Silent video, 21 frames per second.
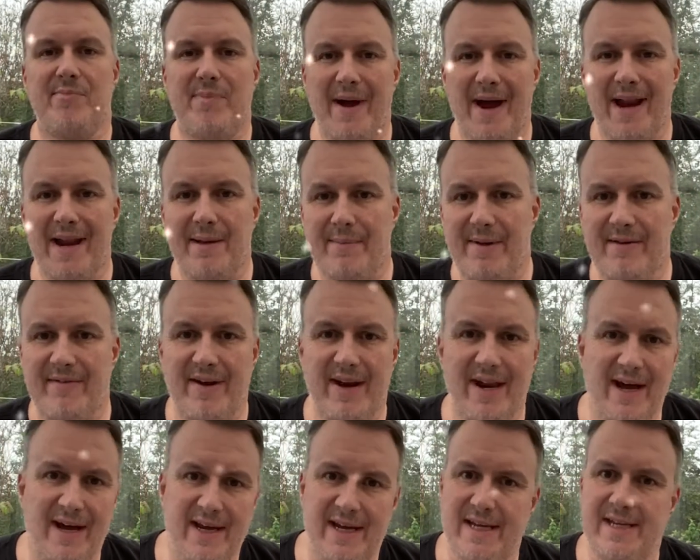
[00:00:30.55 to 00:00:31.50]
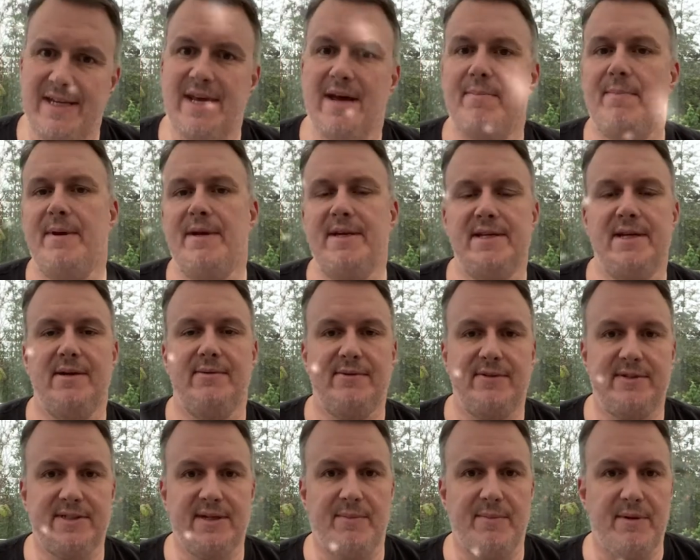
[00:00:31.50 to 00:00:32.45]
paying a bit of a lucky dip in terms of
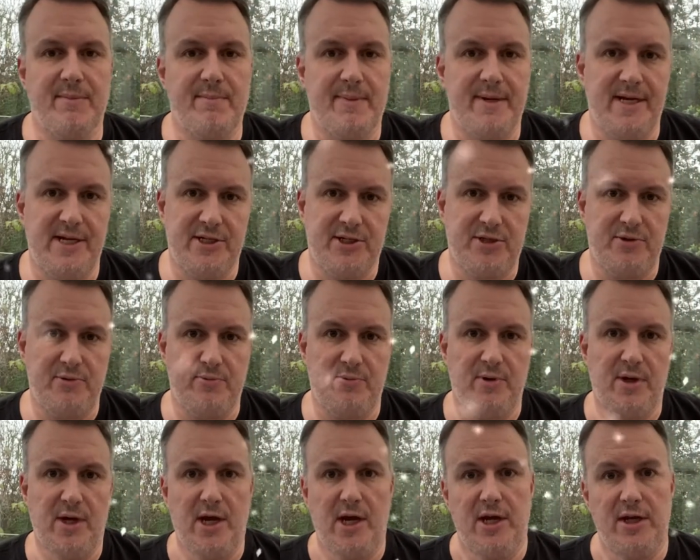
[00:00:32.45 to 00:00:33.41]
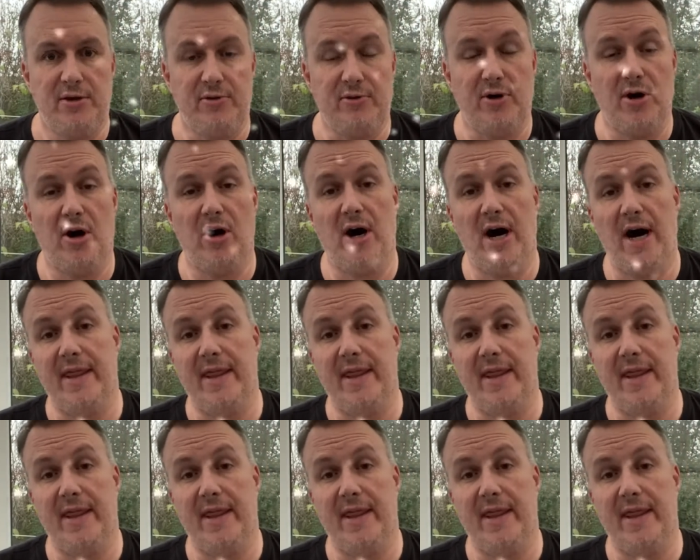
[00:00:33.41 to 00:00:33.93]
some of the beers you got.